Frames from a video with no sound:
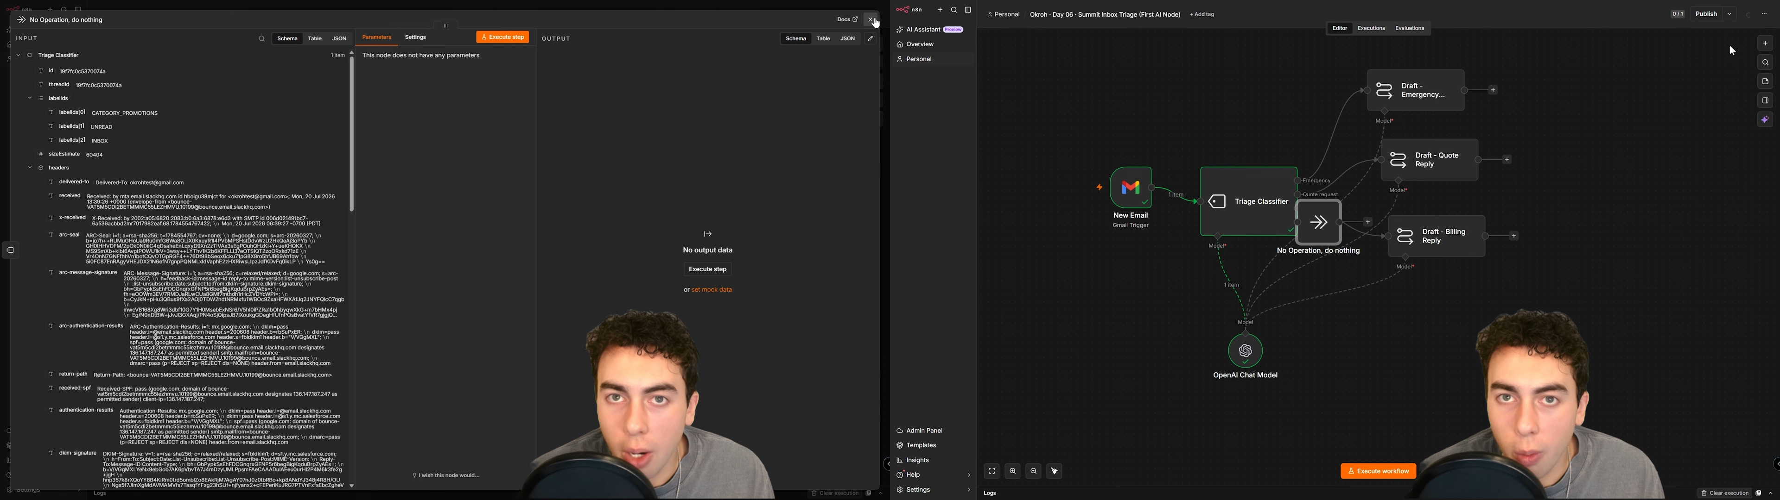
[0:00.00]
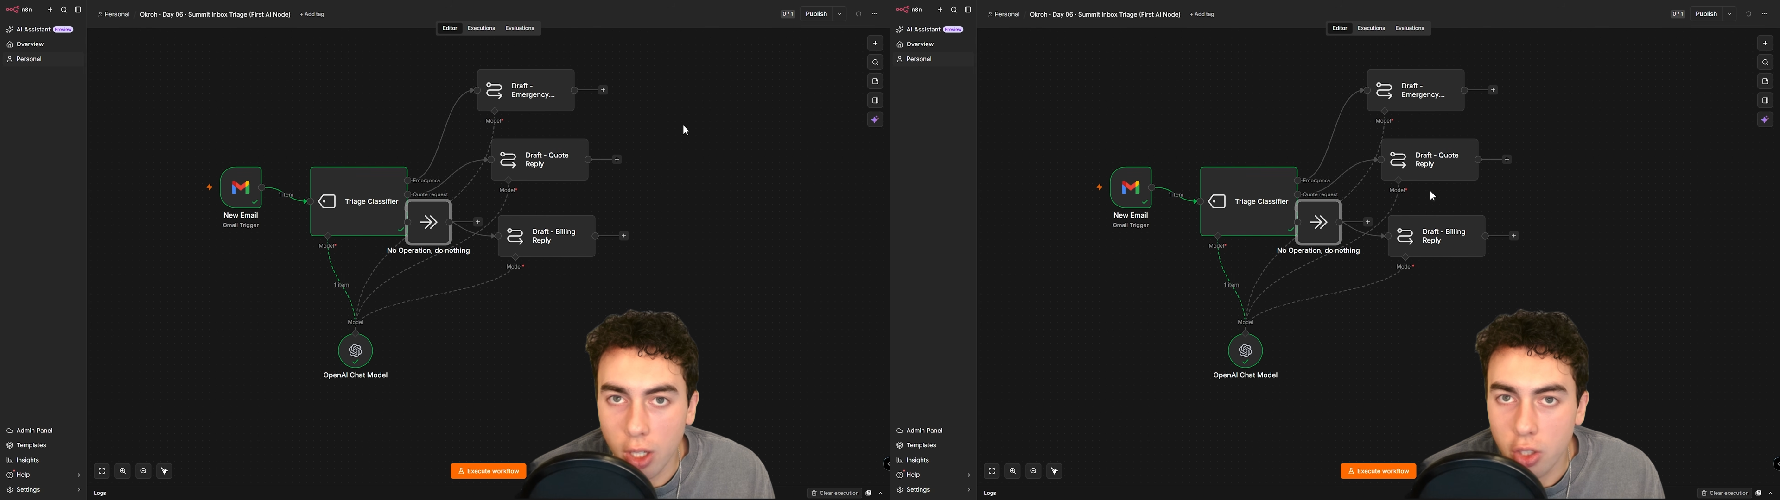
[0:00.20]

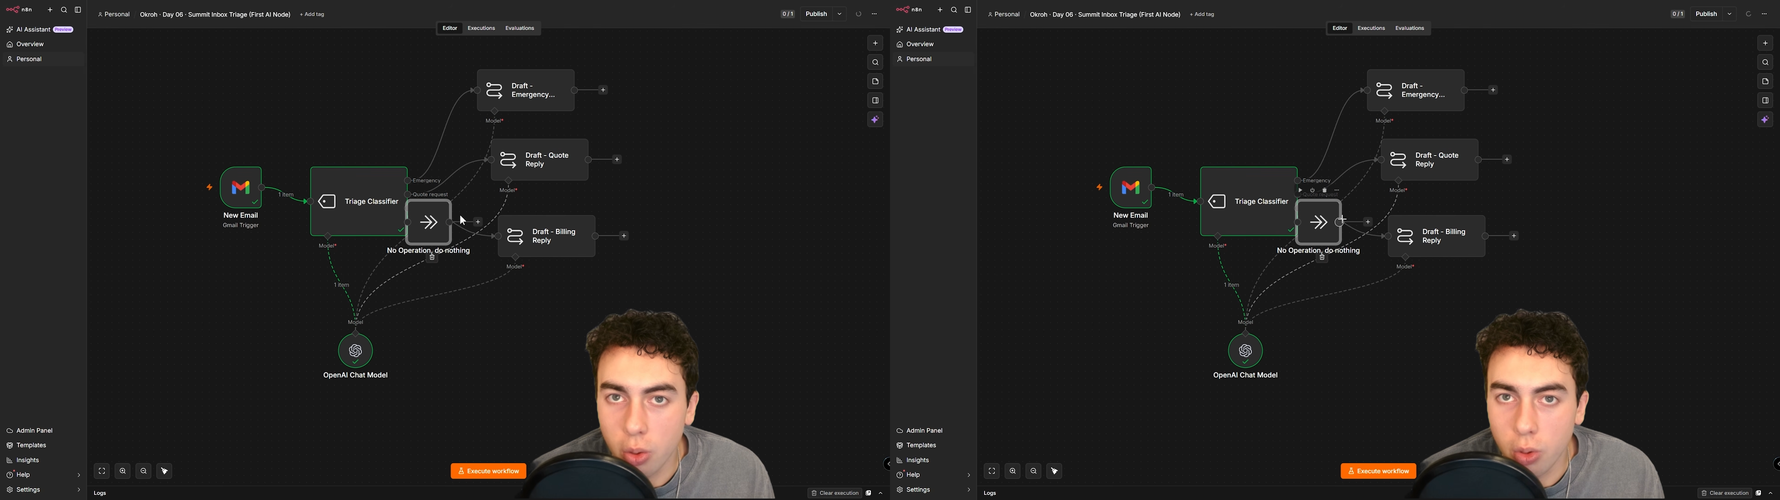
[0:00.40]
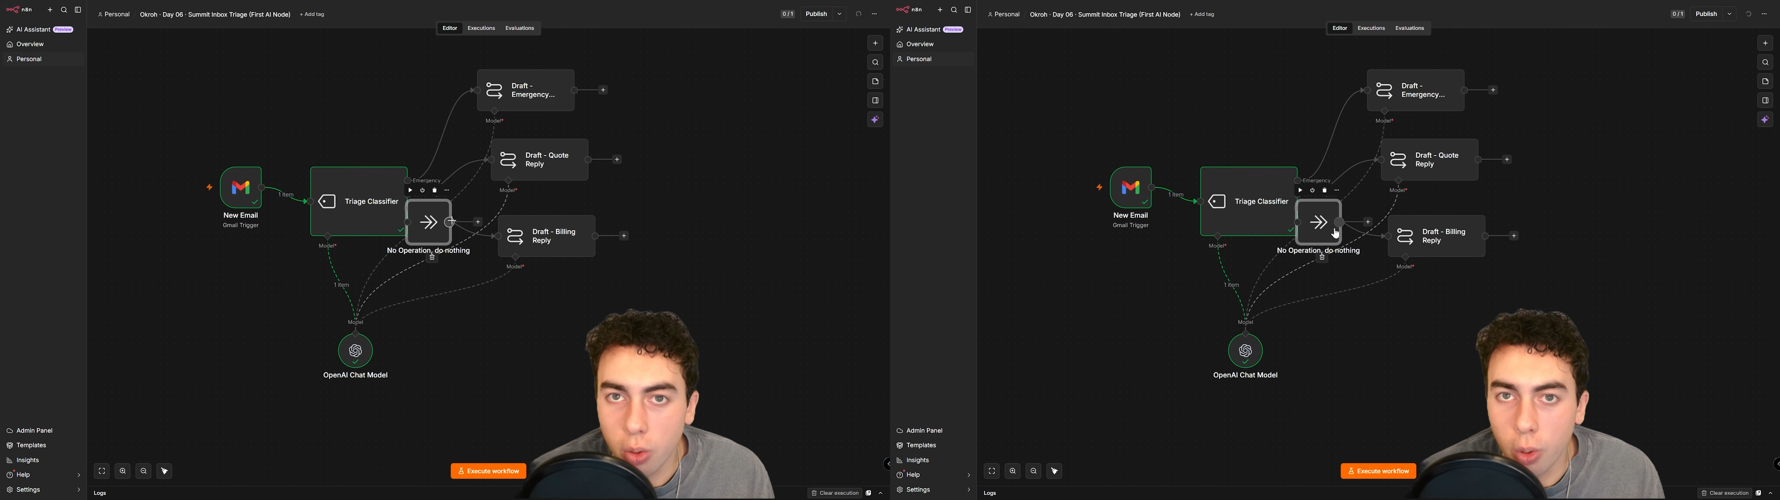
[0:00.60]
I want
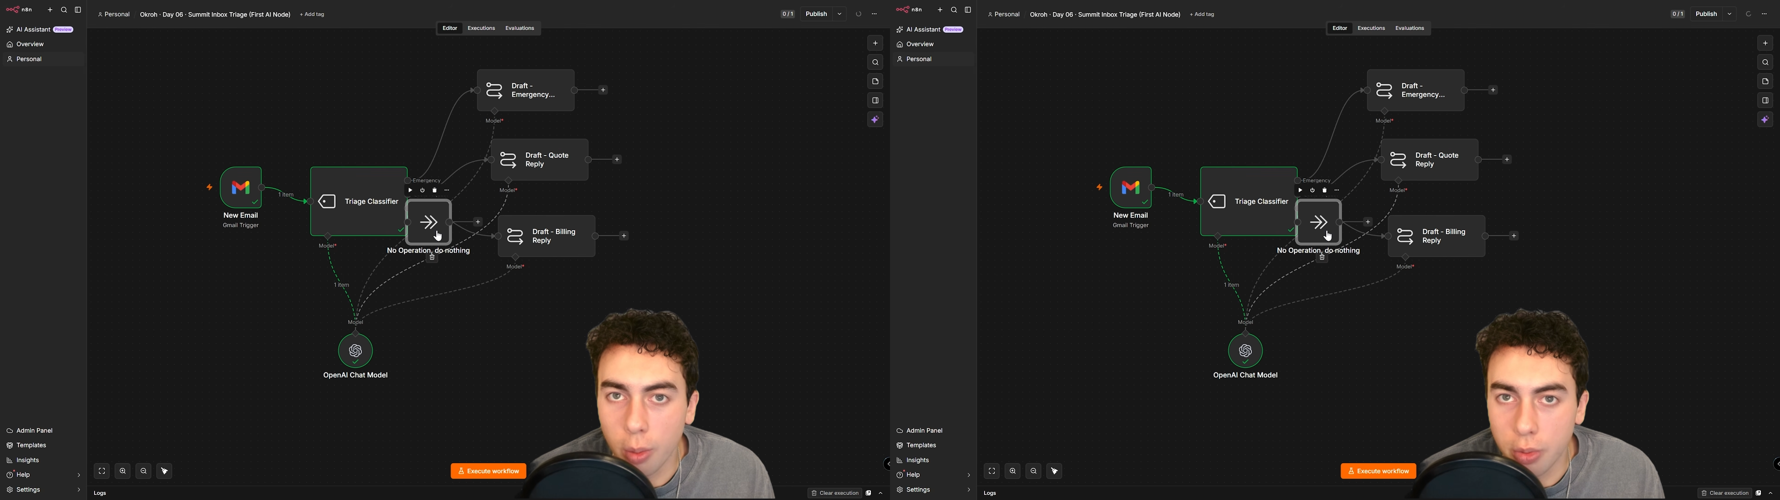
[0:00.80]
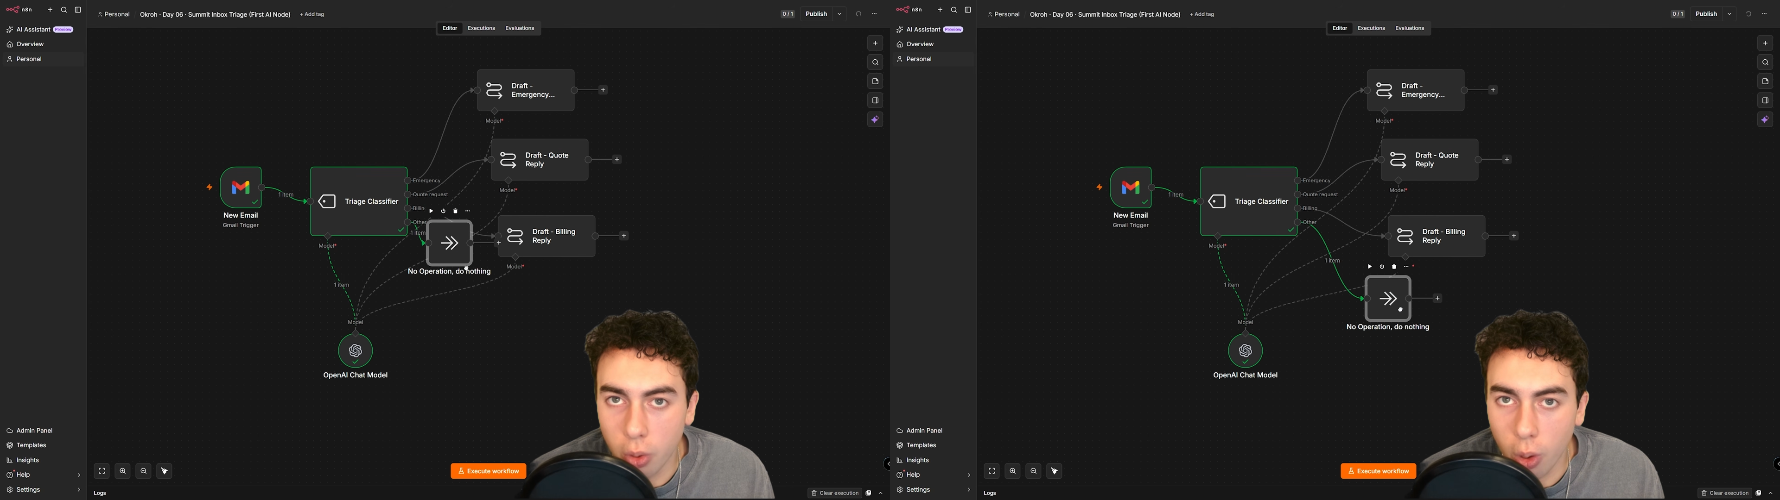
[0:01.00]
you to
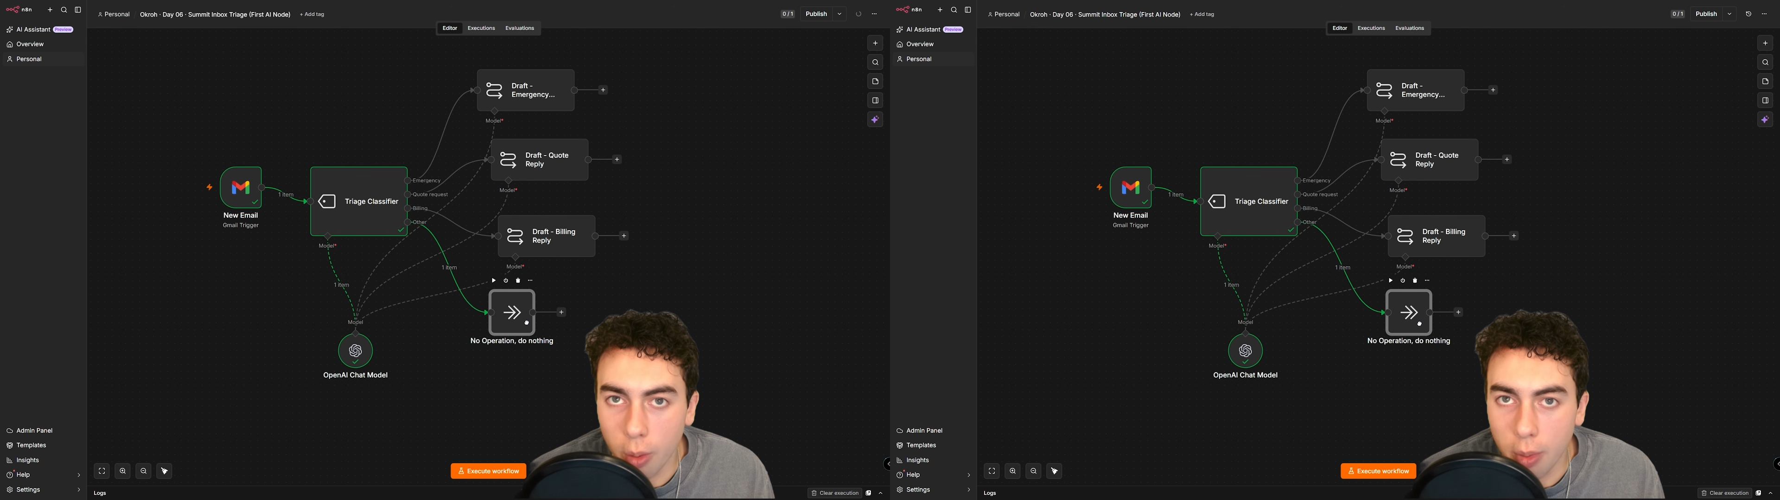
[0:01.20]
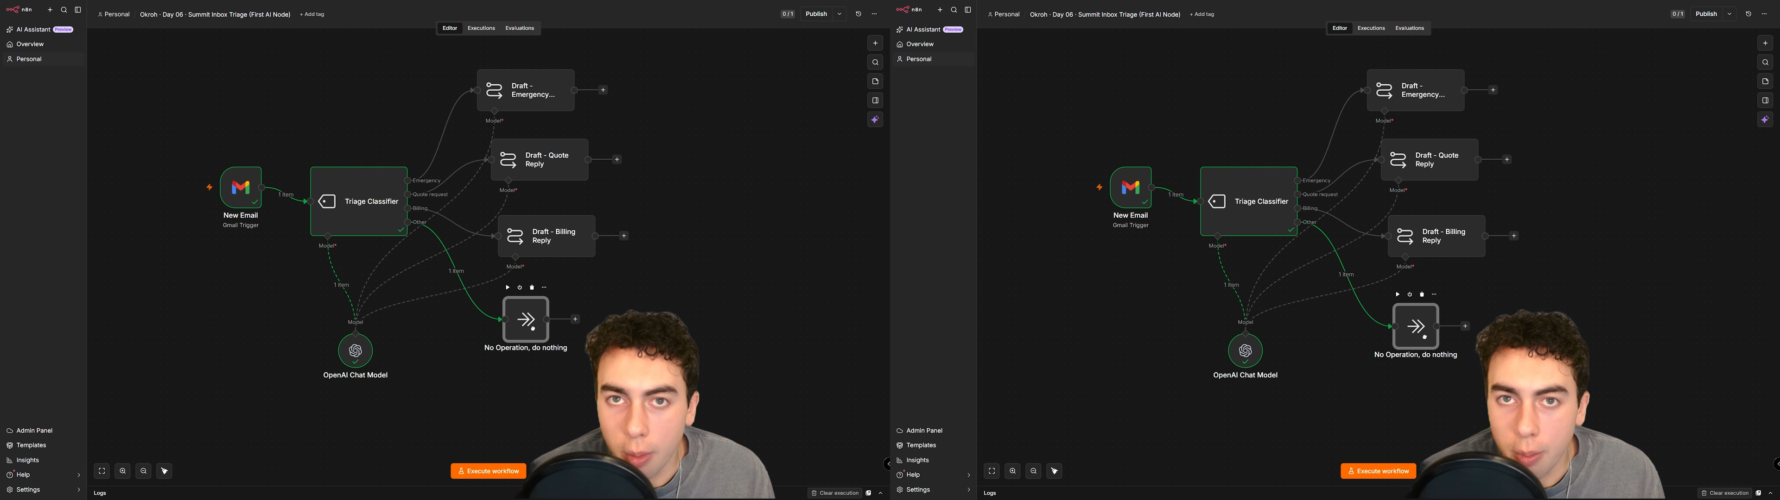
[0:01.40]

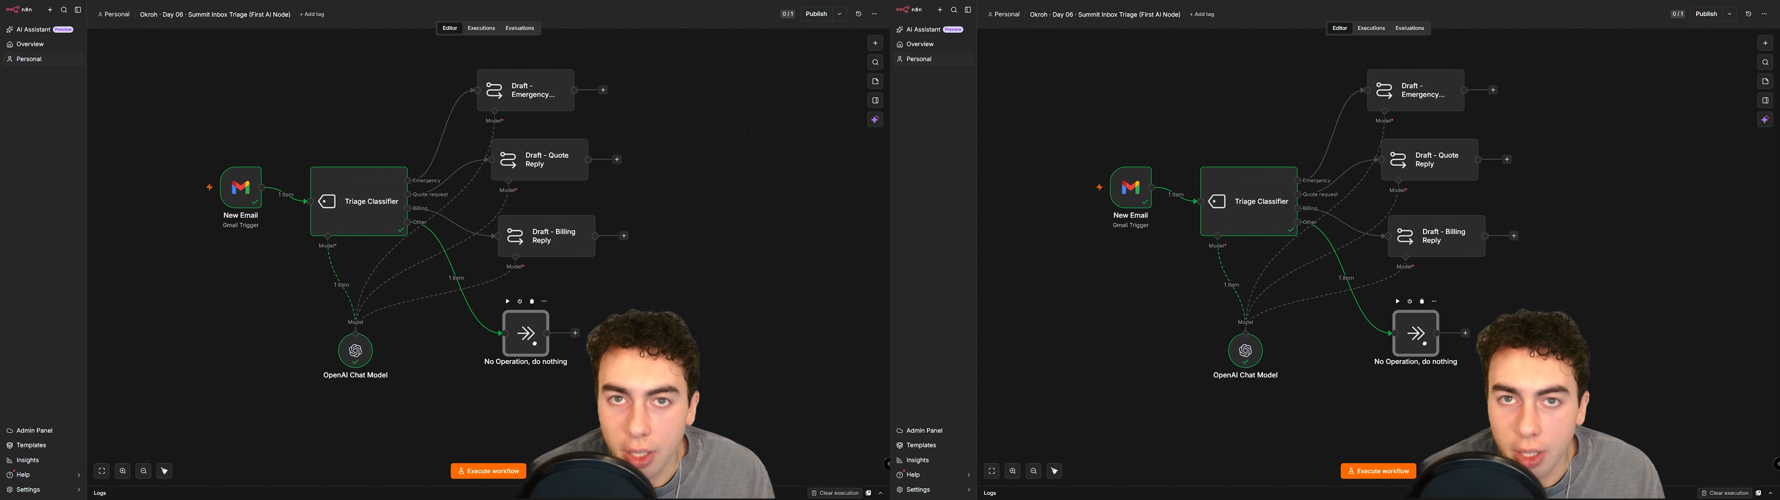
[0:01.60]
absorb,